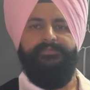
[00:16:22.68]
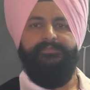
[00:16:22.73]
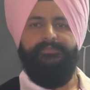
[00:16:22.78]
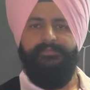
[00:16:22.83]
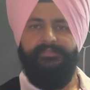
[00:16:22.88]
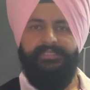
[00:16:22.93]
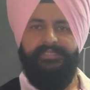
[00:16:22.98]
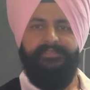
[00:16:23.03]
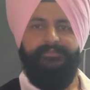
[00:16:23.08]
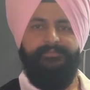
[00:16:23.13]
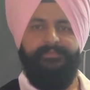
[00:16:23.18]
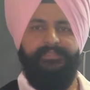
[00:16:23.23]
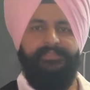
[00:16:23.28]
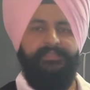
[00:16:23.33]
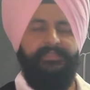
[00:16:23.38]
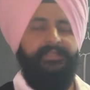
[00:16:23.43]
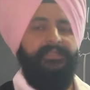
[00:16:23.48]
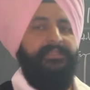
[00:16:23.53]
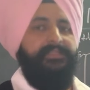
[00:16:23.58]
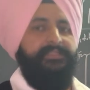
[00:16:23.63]
So that
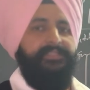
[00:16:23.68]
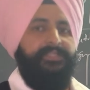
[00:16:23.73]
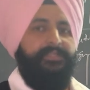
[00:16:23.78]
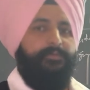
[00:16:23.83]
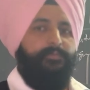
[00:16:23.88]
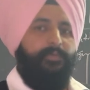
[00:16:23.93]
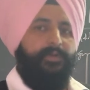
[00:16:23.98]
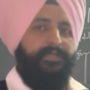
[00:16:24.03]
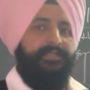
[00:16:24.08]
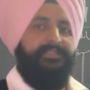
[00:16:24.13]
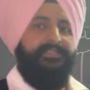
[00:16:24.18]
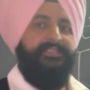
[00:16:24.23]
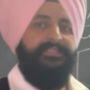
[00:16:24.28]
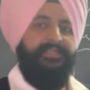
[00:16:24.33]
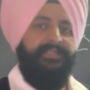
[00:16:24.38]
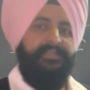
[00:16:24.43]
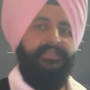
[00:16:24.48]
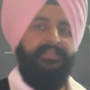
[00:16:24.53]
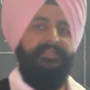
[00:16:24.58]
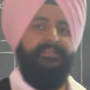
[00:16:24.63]
means the
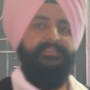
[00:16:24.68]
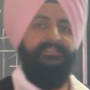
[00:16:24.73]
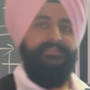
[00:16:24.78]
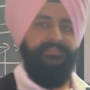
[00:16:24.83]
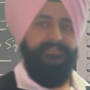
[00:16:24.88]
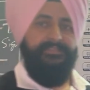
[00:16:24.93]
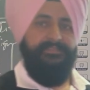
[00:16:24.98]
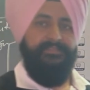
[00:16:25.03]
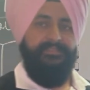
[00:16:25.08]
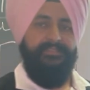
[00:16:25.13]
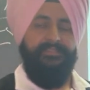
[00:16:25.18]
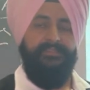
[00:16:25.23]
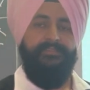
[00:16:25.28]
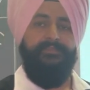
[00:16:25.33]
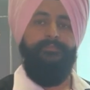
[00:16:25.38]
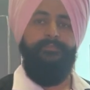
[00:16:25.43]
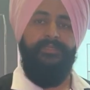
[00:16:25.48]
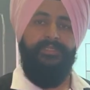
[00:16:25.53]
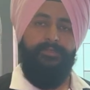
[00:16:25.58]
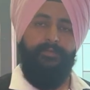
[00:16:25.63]
quality analysis,
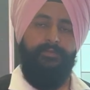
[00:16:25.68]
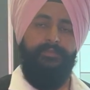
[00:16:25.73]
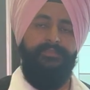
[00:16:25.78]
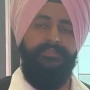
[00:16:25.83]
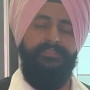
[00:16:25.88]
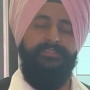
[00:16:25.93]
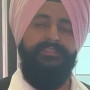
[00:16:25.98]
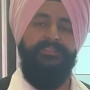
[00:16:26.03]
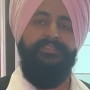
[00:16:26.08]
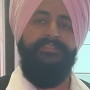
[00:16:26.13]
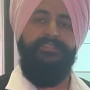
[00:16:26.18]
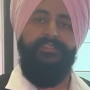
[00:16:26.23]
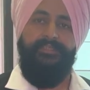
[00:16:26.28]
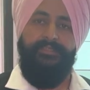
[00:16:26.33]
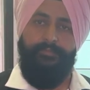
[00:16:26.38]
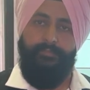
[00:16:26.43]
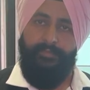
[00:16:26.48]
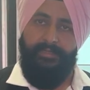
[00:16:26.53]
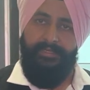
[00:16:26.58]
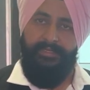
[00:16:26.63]
because it is
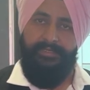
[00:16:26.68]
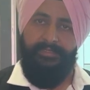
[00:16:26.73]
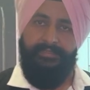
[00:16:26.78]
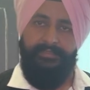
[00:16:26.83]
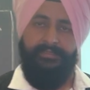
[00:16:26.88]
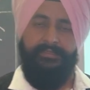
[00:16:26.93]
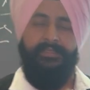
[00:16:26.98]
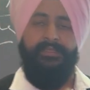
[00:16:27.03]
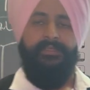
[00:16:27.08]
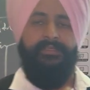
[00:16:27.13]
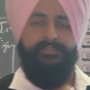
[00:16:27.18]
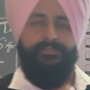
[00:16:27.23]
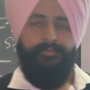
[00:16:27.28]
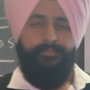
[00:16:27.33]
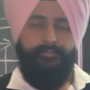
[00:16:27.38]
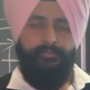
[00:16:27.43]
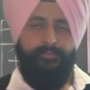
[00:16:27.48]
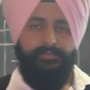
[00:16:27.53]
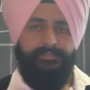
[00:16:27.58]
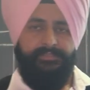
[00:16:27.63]
required.
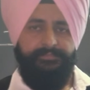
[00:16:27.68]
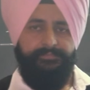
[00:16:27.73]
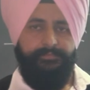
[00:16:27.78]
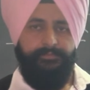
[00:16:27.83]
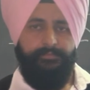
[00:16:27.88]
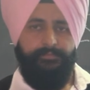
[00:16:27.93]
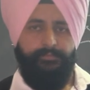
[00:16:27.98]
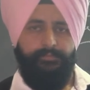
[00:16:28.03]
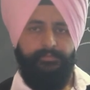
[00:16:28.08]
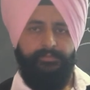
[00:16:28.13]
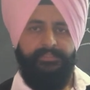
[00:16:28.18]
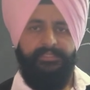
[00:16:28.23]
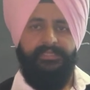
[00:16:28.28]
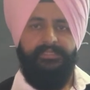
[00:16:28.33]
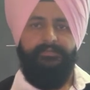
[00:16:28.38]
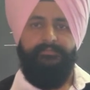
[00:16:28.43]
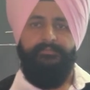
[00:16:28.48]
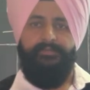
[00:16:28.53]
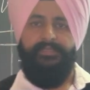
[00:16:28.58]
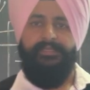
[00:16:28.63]
Suppose if you know
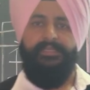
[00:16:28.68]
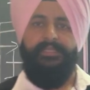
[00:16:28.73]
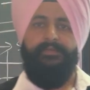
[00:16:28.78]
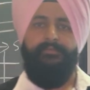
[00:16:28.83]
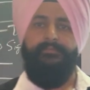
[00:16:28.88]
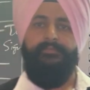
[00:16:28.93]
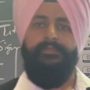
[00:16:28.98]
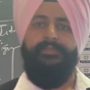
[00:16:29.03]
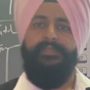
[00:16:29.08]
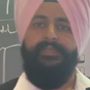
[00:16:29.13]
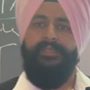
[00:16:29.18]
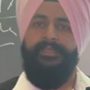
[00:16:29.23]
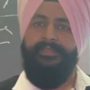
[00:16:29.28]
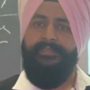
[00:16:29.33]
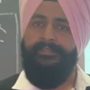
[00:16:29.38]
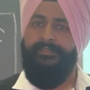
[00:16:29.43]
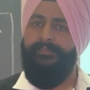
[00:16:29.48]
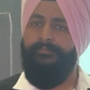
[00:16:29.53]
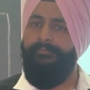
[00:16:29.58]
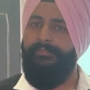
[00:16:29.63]
that whenever
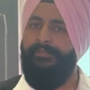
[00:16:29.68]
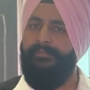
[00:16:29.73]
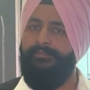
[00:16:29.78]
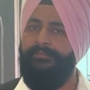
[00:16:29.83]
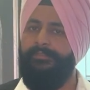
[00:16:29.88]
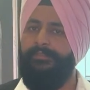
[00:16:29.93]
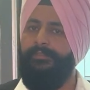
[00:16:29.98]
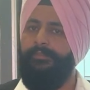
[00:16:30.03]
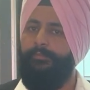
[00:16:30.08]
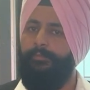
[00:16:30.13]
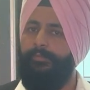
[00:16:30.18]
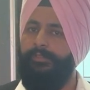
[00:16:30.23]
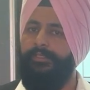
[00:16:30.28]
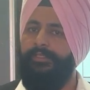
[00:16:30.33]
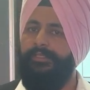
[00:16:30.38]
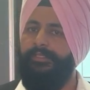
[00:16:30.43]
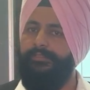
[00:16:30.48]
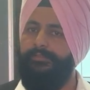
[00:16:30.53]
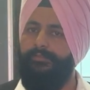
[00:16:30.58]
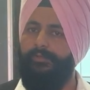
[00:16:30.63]
any person
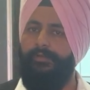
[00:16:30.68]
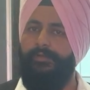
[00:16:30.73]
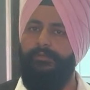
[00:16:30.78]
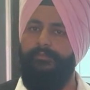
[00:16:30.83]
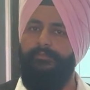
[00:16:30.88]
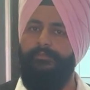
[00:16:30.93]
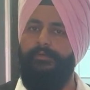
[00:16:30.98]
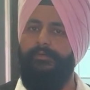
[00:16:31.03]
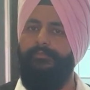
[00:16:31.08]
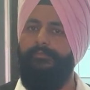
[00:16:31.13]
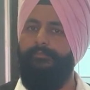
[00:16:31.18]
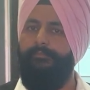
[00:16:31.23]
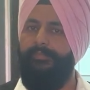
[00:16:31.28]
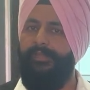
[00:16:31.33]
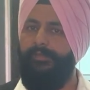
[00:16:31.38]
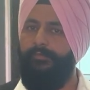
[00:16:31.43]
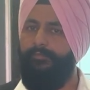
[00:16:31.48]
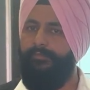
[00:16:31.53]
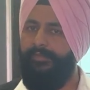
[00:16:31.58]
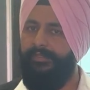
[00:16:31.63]
doing a job of
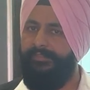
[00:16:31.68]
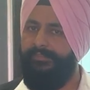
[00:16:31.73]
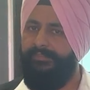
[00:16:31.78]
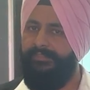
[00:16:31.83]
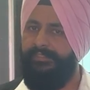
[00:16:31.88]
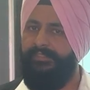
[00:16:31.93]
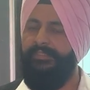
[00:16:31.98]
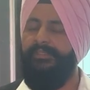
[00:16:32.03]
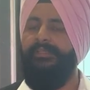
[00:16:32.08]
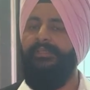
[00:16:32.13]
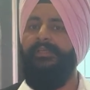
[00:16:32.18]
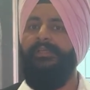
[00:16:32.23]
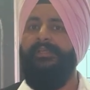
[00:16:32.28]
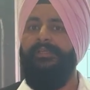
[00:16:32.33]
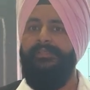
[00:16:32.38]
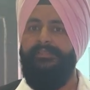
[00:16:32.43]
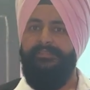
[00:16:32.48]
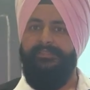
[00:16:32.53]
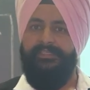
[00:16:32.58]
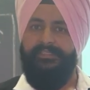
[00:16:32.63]
manufacturing,
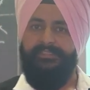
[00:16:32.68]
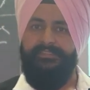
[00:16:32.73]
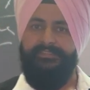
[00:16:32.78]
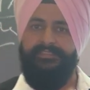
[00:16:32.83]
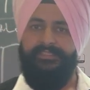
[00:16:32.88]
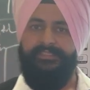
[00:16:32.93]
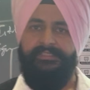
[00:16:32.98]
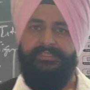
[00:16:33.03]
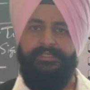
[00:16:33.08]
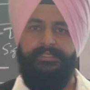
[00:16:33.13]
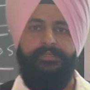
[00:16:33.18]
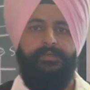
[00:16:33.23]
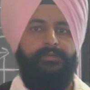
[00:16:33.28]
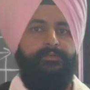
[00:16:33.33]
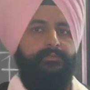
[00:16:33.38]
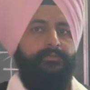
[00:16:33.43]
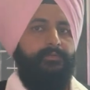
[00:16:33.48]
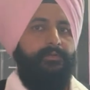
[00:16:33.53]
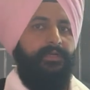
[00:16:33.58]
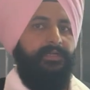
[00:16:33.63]
there is a need
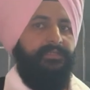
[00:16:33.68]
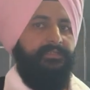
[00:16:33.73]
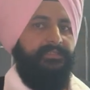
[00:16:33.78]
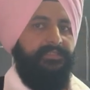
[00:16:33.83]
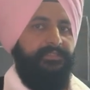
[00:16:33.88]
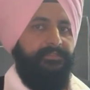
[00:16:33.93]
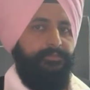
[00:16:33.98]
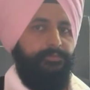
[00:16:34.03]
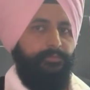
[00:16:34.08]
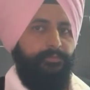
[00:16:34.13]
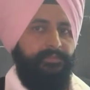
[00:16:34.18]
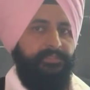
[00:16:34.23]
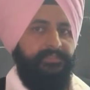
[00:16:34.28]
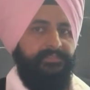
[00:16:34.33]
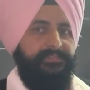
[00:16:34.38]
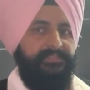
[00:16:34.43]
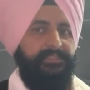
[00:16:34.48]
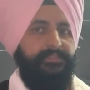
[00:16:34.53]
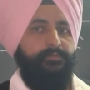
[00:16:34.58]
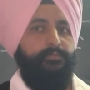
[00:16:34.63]
of quality
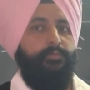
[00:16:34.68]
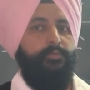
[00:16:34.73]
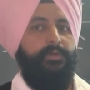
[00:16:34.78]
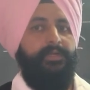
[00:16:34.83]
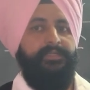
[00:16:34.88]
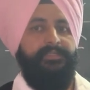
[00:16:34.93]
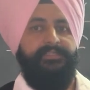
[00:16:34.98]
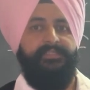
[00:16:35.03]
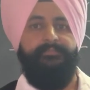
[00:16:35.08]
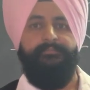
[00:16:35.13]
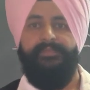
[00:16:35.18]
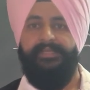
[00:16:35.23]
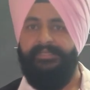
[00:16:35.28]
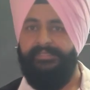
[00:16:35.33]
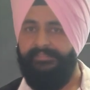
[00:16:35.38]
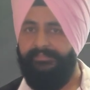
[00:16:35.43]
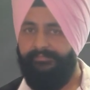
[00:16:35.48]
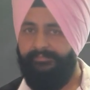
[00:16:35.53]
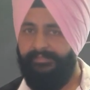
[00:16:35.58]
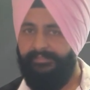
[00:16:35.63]
assurance and quality
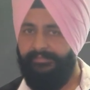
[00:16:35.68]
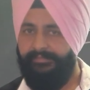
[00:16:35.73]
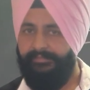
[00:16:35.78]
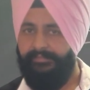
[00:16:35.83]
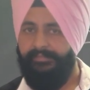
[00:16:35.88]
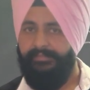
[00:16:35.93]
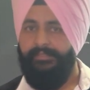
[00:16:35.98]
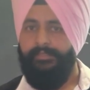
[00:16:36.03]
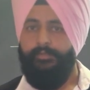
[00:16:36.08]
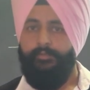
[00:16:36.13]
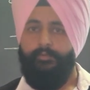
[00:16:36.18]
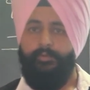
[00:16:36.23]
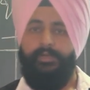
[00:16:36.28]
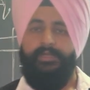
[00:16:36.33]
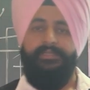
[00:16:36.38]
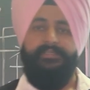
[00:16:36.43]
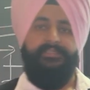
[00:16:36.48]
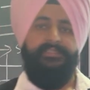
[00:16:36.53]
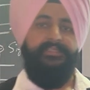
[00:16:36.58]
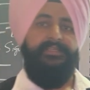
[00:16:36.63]
management,
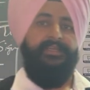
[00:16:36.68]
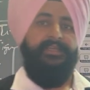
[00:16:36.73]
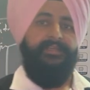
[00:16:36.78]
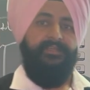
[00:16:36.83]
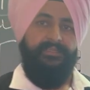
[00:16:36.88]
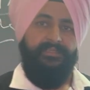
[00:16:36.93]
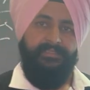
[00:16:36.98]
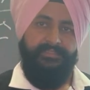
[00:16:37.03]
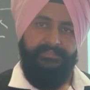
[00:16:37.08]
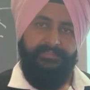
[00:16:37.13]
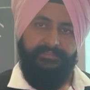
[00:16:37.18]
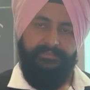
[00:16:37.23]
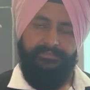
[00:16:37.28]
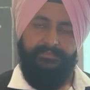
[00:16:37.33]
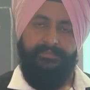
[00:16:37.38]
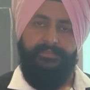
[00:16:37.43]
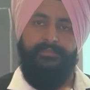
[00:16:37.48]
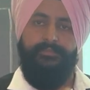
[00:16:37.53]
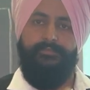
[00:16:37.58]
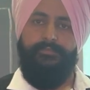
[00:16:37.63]
quality analysis.
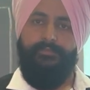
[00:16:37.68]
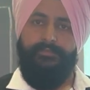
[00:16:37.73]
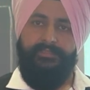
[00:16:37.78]
So